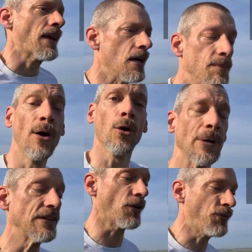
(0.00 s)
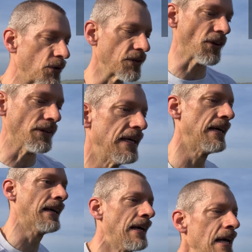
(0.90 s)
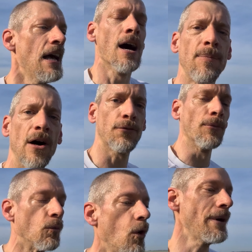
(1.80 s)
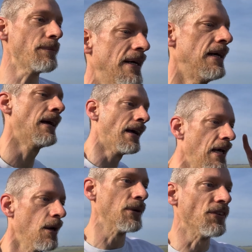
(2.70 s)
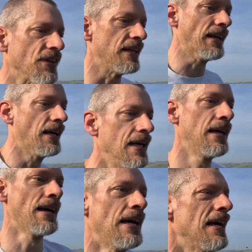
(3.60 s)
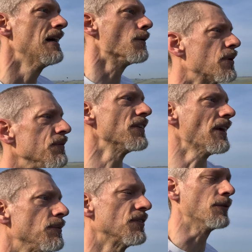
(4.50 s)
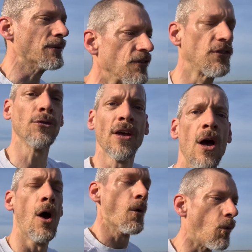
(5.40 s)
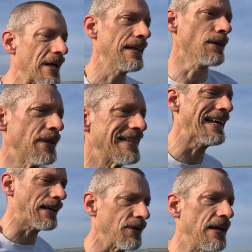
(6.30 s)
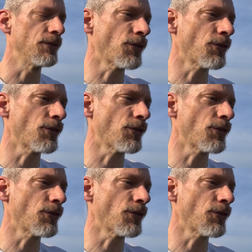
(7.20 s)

per week to focus on, apart from the warm-up, which is in a previous episode, but just use one element to get out there and just